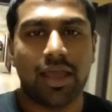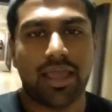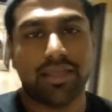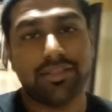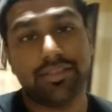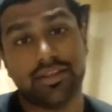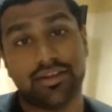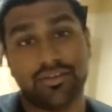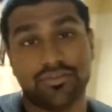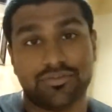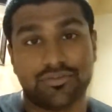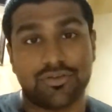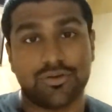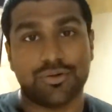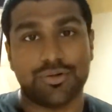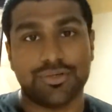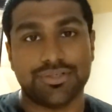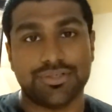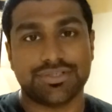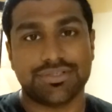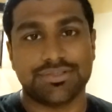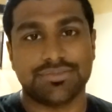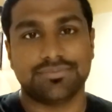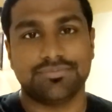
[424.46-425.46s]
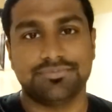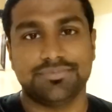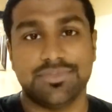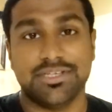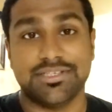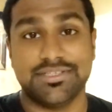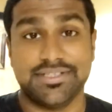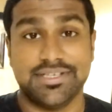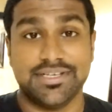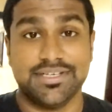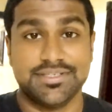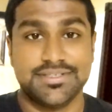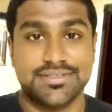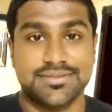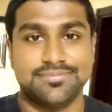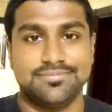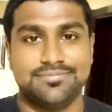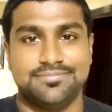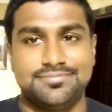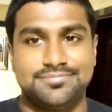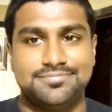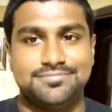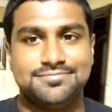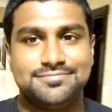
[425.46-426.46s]
And then, of course, this
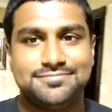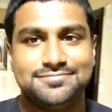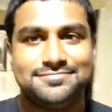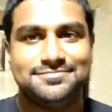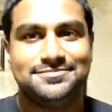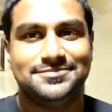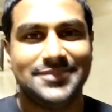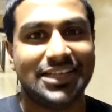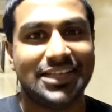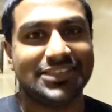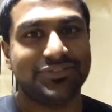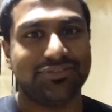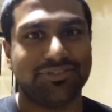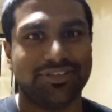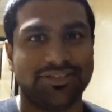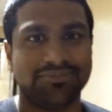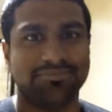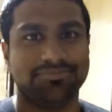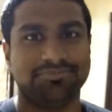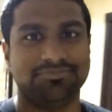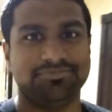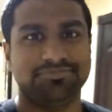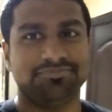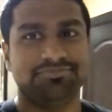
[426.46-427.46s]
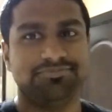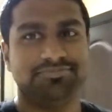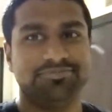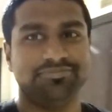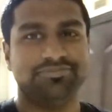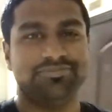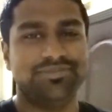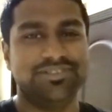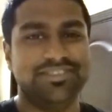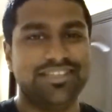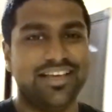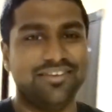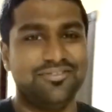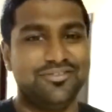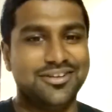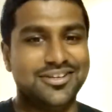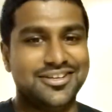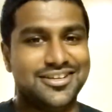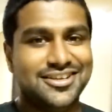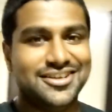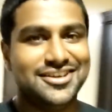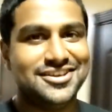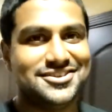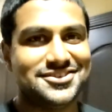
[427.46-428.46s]
this. That's fun.
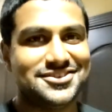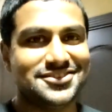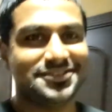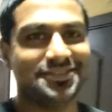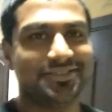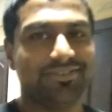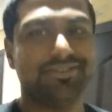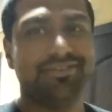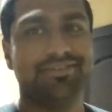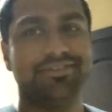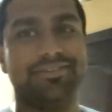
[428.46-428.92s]
Definitely is.